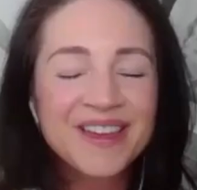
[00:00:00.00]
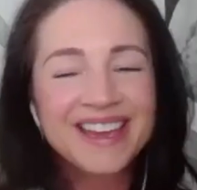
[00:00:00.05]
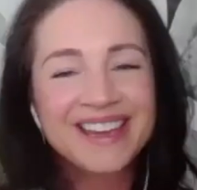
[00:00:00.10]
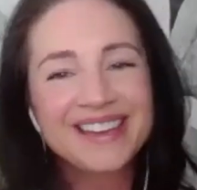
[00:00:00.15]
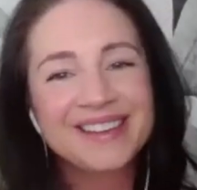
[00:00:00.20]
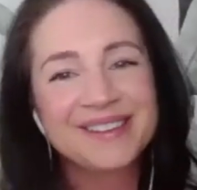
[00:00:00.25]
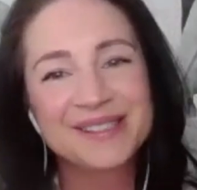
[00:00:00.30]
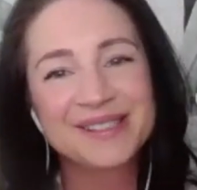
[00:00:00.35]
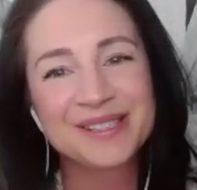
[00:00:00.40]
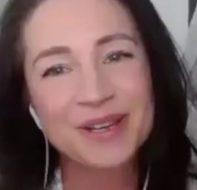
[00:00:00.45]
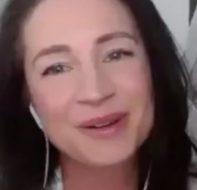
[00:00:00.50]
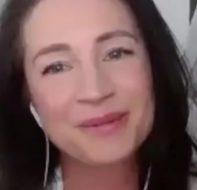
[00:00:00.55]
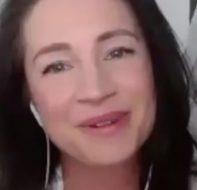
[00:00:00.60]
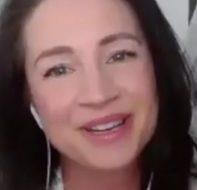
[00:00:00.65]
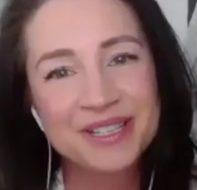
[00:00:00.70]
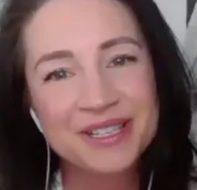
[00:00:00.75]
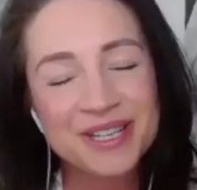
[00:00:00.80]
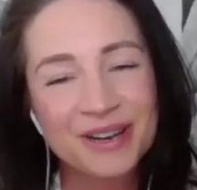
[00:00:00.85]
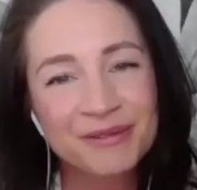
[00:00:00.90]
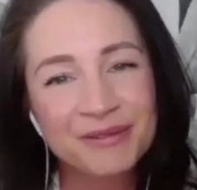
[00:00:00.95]
Well, thank you so
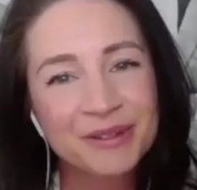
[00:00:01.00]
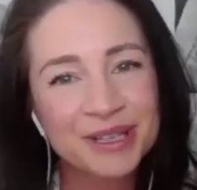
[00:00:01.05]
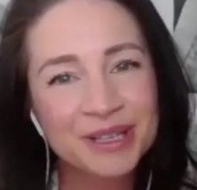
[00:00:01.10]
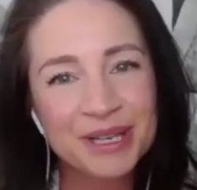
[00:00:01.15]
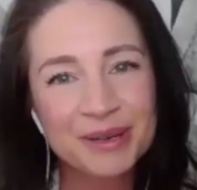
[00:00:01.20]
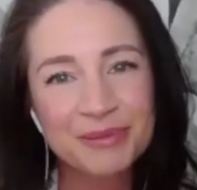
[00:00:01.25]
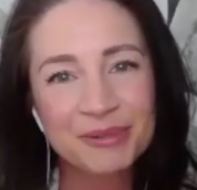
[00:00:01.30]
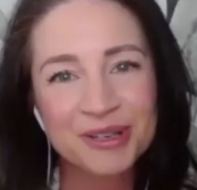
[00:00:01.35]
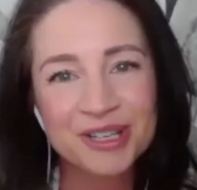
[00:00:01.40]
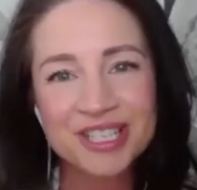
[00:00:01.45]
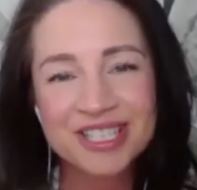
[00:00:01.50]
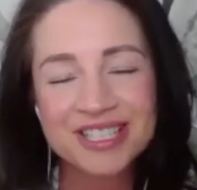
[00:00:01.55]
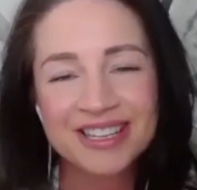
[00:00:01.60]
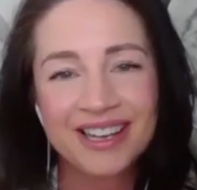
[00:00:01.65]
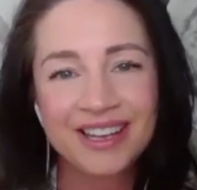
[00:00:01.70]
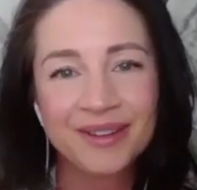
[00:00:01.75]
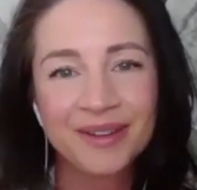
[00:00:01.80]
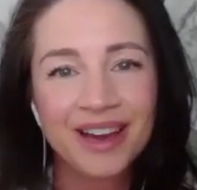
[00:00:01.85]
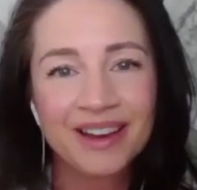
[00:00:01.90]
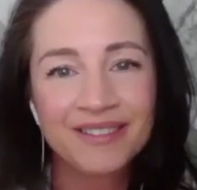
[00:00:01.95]
much. I really
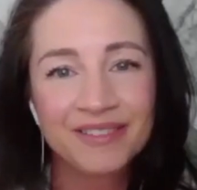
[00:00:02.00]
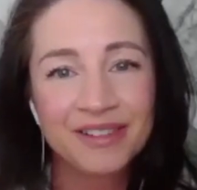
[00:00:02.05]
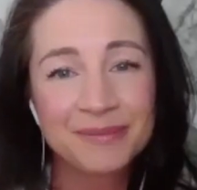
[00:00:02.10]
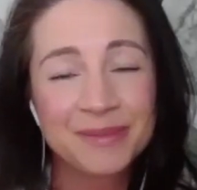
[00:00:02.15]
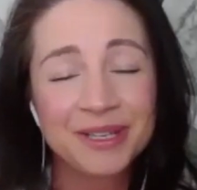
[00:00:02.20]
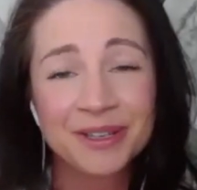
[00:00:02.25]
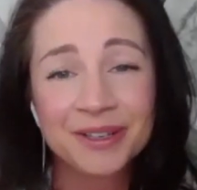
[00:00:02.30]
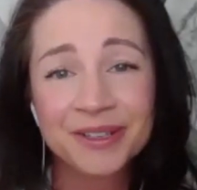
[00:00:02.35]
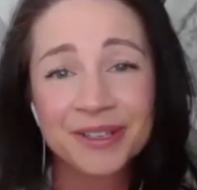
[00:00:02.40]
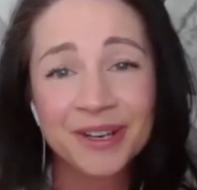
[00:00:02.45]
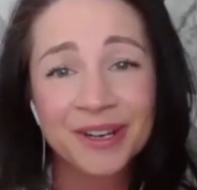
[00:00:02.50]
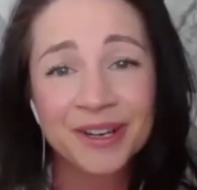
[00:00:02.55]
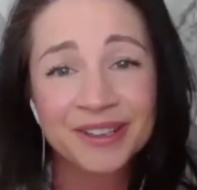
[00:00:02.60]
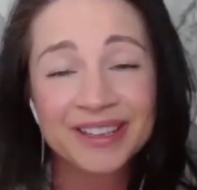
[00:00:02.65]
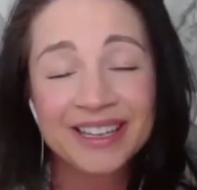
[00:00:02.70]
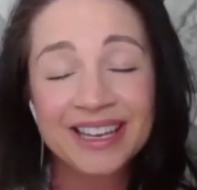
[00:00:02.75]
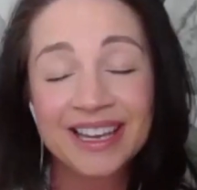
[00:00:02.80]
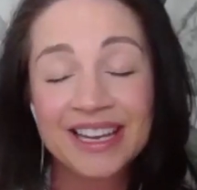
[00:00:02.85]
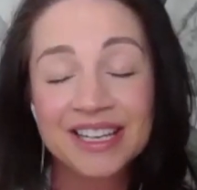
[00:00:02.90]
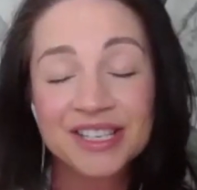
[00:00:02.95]
appreciate you having me on,
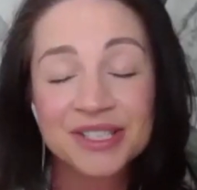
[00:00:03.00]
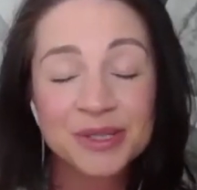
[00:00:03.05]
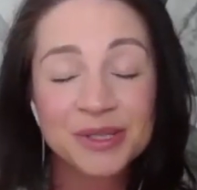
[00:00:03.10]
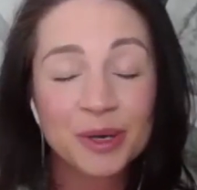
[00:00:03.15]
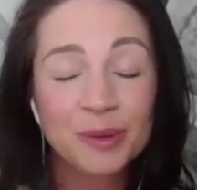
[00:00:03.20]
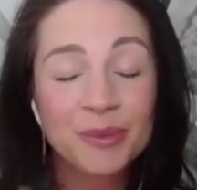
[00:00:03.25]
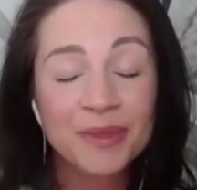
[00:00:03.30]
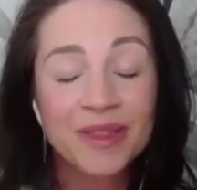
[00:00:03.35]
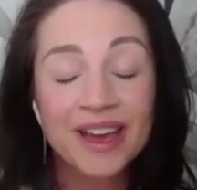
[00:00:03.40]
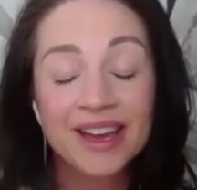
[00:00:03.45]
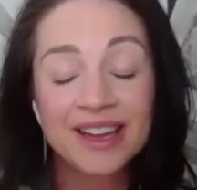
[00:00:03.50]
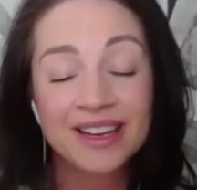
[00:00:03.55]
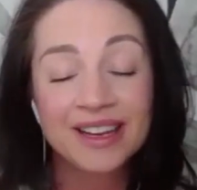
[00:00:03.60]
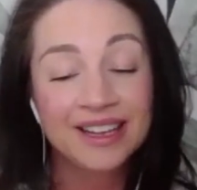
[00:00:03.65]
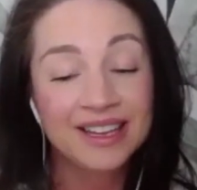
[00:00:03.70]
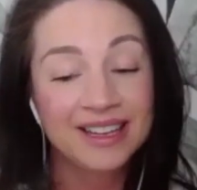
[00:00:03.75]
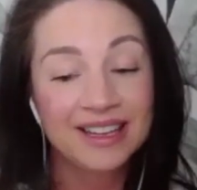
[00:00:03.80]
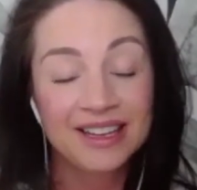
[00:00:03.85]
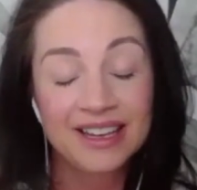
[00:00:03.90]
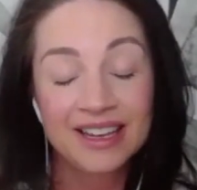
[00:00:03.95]
Carly, and I just hope that
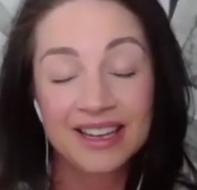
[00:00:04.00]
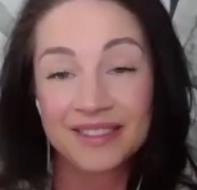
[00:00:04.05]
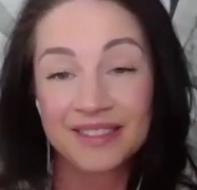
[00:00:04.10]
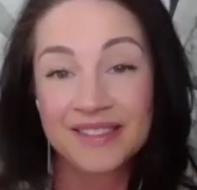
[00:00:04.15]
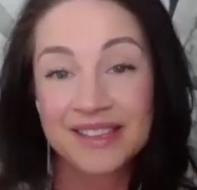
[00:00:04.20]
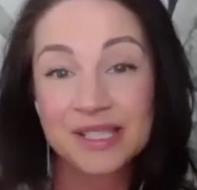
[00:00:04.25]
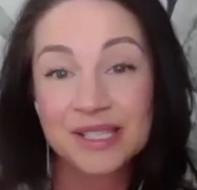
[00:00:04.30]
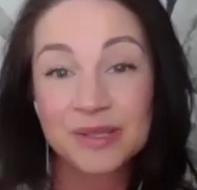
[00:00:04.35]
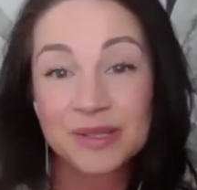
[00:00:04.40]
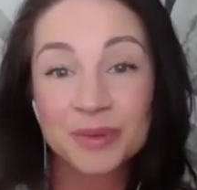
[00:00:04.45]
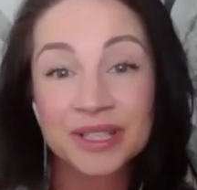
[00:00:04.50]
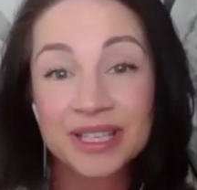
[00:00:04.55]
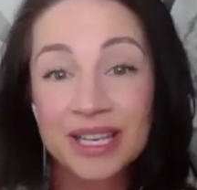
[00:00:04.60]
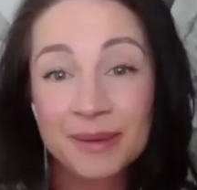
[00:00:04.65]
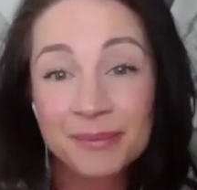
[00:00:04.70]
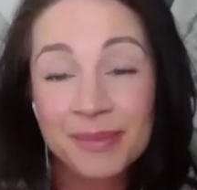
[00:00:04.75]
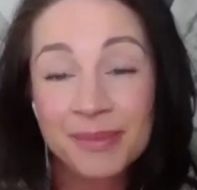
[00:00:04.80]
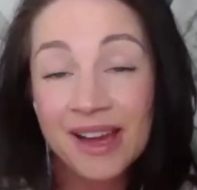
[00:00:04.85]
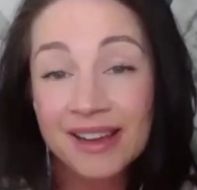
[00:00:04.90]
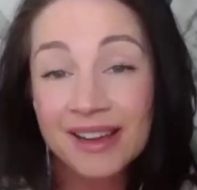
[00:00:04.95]
this really
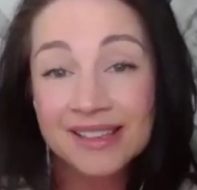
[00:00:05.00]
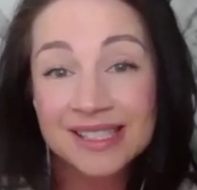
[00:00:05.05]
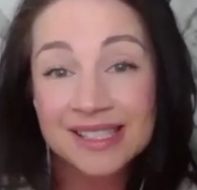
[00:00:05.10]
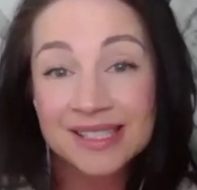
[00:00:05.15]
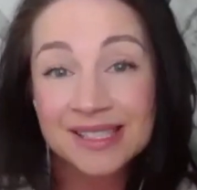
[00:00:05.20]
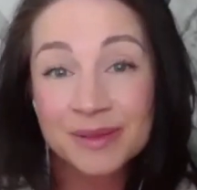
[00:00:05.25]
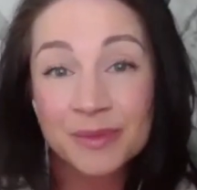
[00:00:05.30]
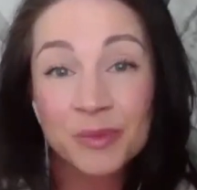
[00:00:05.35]
impacts